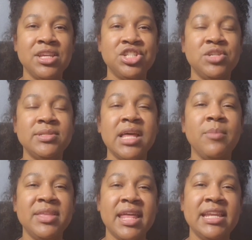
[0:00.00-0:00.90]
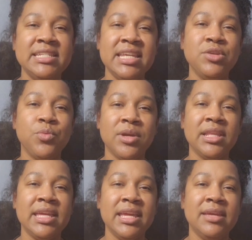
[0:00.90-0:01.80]
she was telling me that it didn't
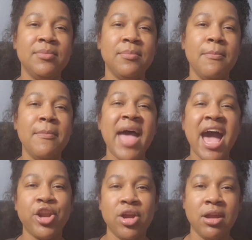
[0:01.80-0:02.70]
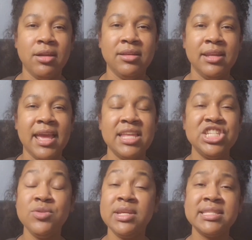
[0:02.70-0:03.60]
really matter. And
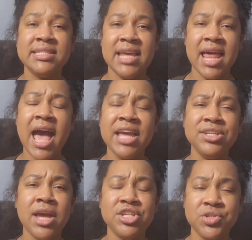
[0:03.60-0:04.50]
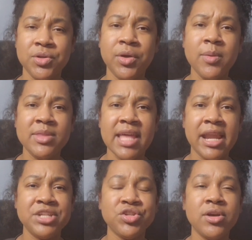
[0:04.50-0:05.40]
to an extent, I do agree with
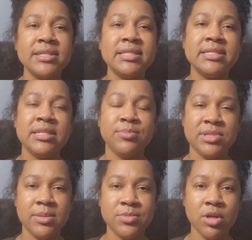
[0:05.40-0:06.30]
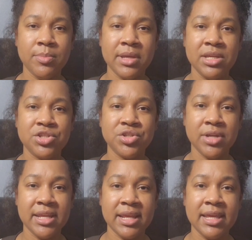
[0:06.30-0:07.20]
that, as long as the symptoms are being
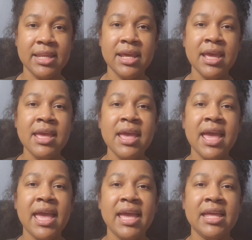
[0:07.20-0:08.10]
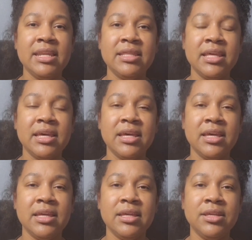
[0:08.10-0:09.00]
treated and
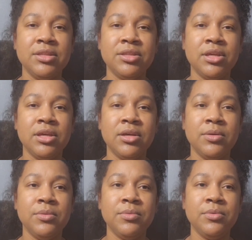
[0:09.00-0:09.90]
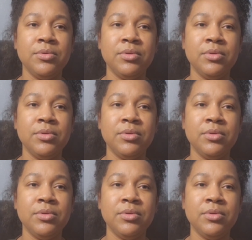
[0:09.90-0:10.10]
the